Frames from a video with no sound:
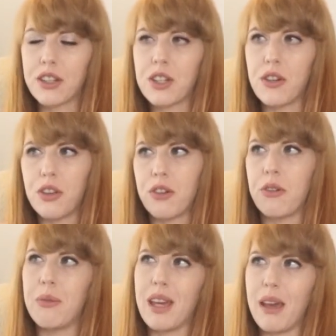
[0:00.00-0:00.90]
So there
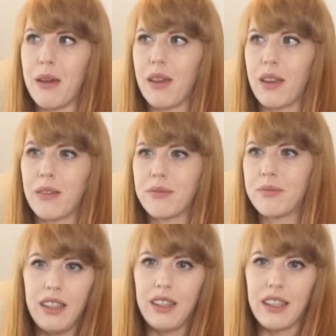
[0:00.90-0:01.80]
would be
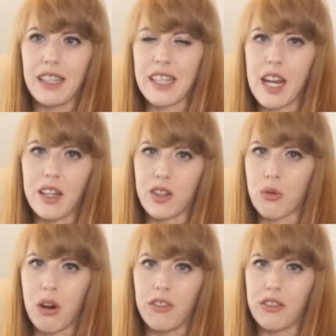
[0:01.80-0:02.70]
like 10 to
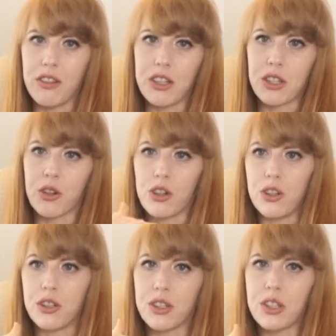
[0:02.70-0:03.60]
12 of us
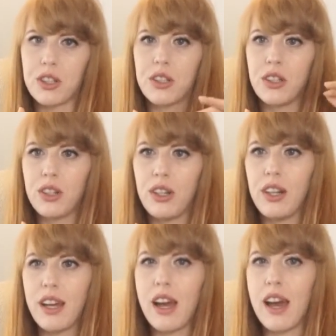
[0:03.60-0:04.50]
girls
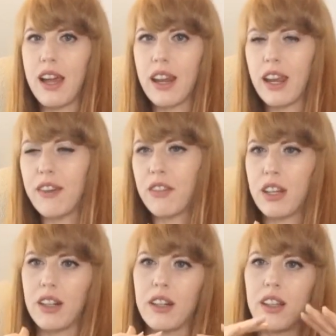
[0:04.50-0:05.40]
at any
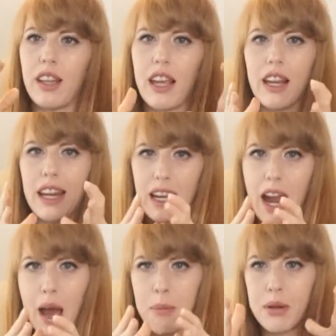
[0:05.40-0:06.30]
given like
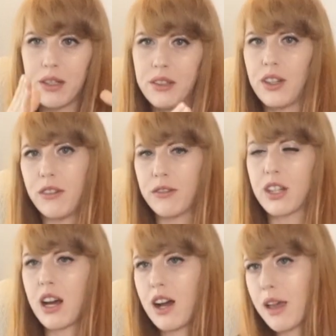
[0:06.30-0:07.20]
gap of
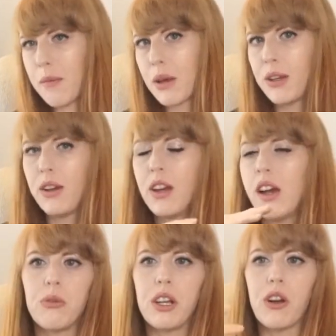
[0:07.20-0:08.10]
time.
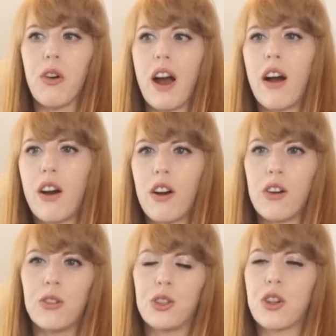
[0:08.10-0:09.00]
We go
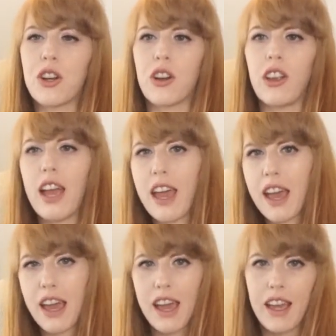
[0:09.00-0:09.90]
out, stretch our
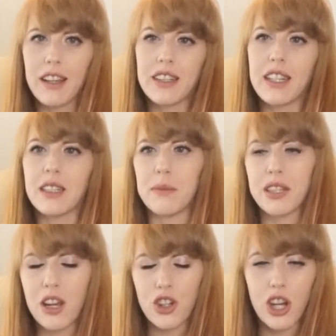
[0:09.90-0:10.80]
legs, get some
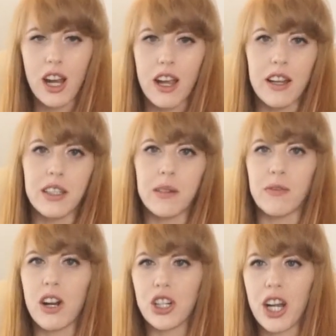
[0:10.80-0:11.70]
sunshine, some
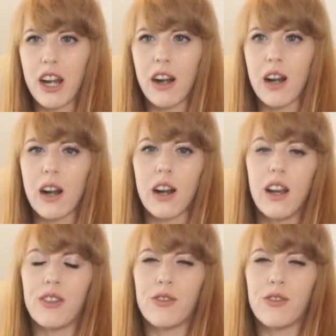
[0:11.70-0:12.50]
fresh air.